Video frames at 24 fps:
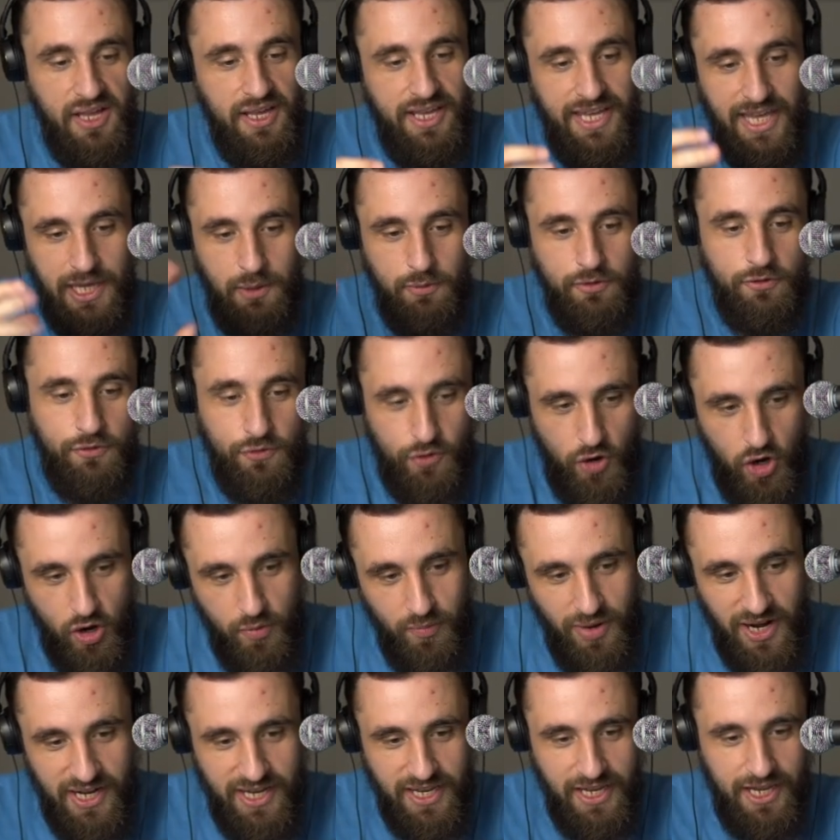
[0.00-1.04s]
He would throw
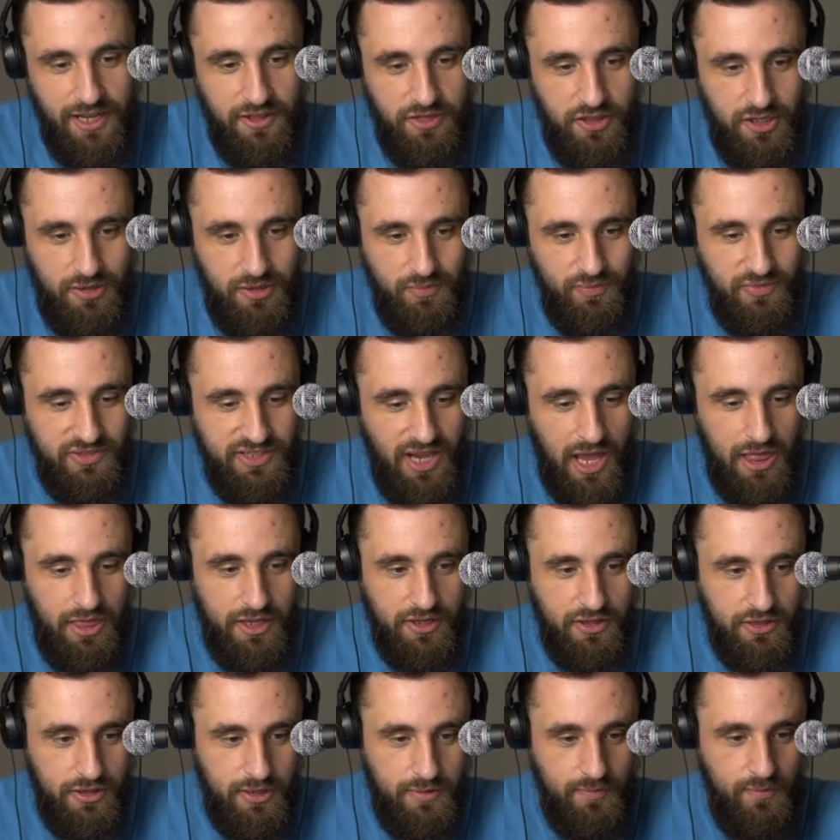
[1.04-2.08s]
money at them,
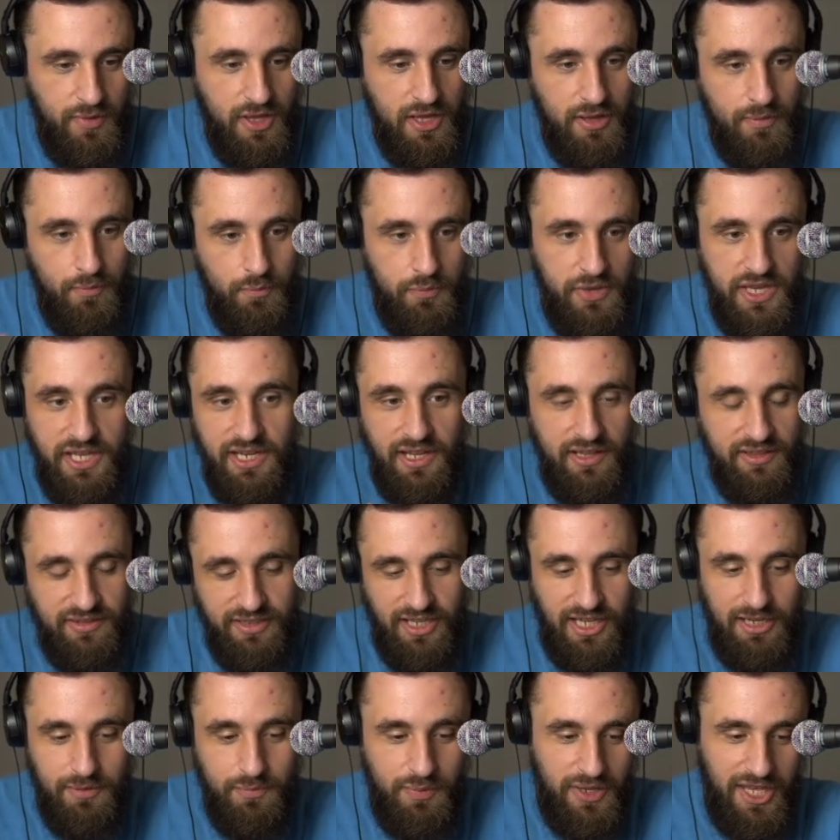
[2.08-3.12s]
telling them, meet at
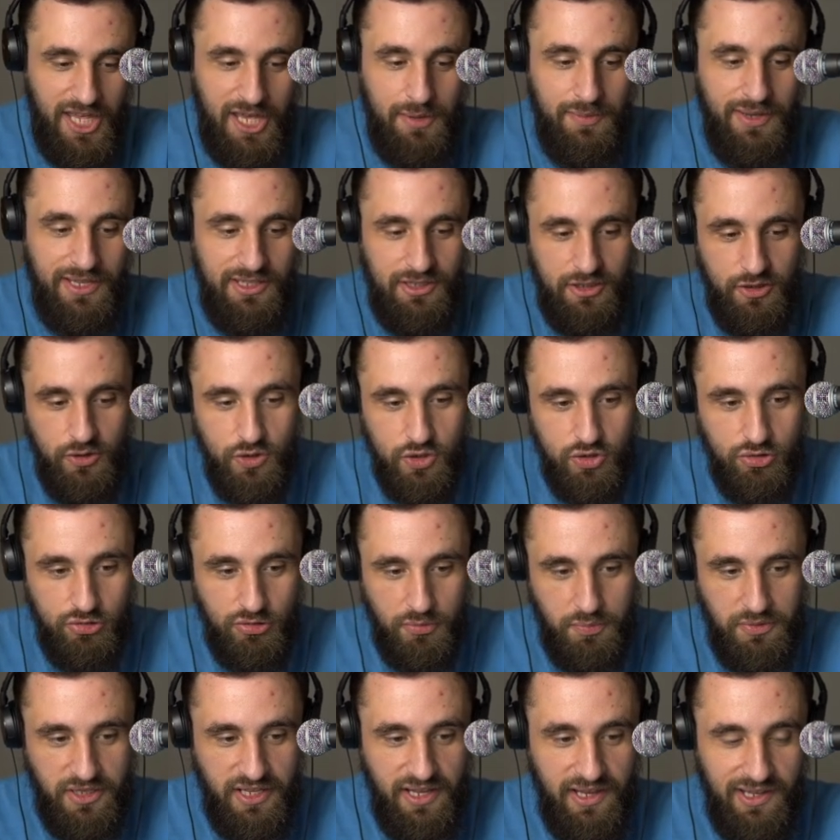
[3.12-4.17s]
10 p.m. at the usual
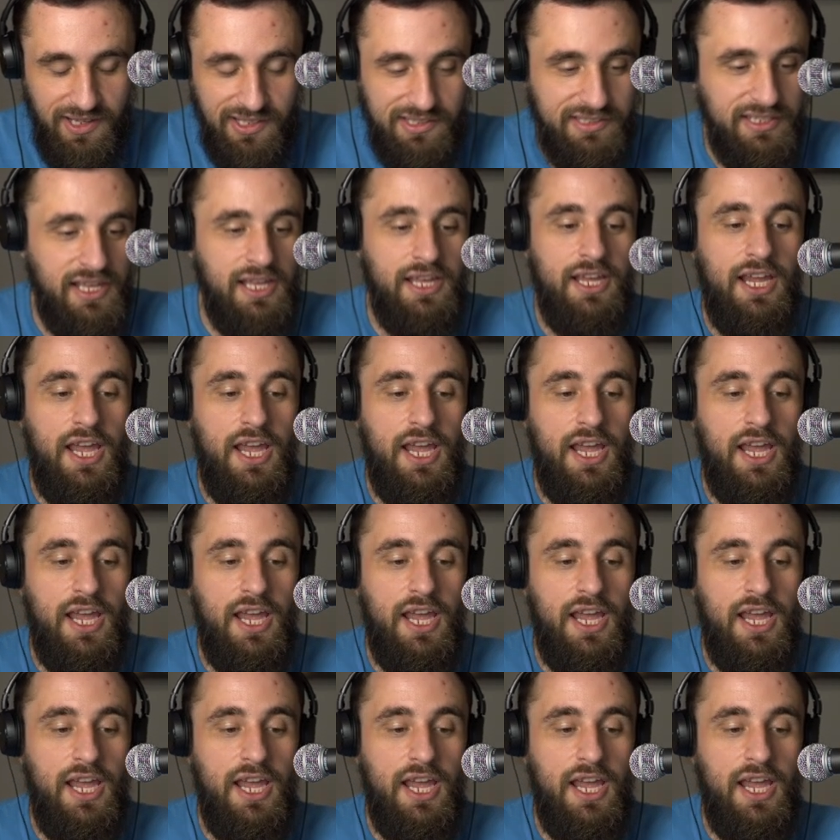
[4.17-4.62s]
place.